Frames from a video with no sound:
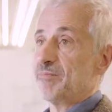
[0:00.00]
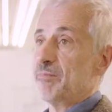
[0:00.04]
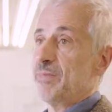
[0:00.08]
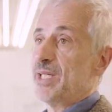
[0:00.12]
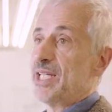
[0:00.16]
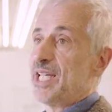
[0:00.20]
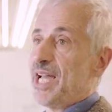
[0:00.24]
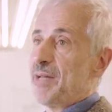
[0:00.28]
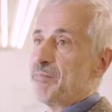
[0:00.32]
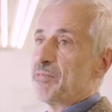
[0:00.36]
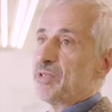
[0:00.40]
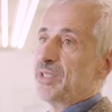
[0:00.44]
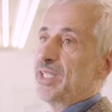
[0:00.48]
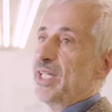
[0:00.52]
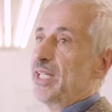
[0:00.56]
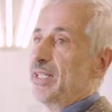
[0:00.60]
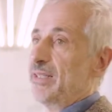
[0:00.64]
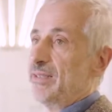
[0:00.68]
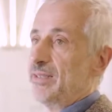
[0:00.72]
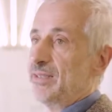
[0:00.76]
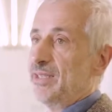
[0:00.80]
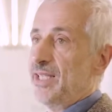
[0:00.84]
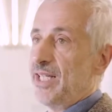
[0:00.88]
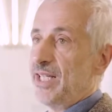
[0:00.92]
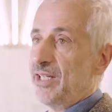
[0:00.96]
becomes
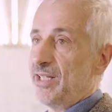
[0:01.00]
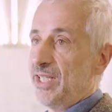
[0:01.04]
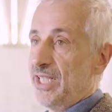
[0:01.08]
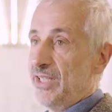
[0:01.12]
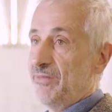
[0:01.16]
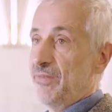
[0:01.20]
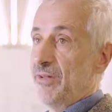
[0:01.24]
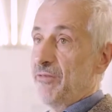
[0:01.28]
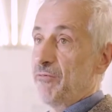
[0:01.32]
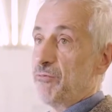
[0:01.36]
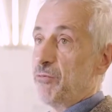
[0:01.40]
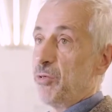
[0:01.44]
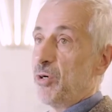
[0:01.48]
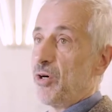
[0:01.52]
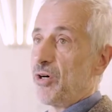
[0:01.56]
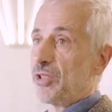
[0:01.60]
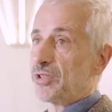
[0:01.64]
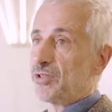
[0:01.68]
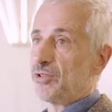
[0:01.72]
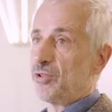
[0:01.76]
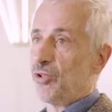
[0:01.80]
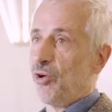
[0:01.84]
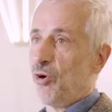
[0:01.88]
there even worse.